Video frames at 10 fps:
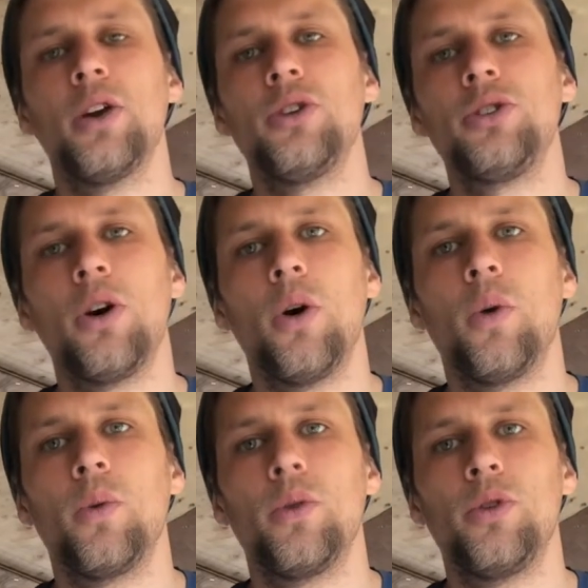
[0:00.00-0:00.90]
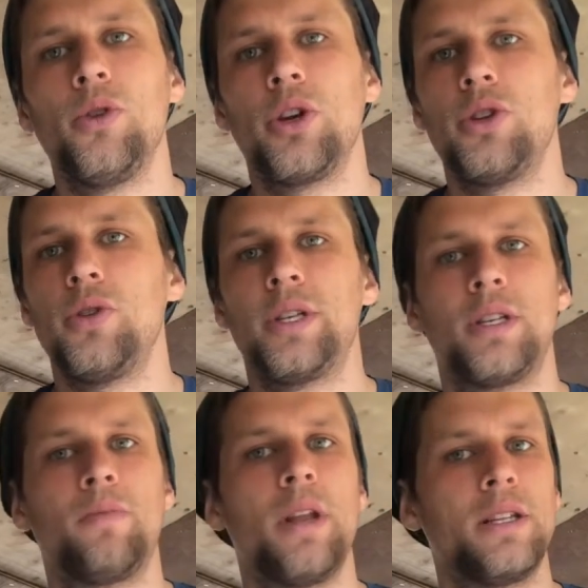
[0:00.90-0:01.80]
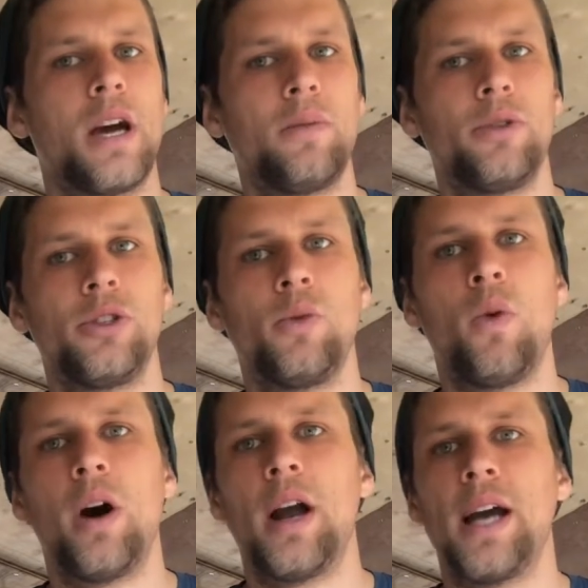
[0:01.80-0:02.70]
So you can do this as many times as you want.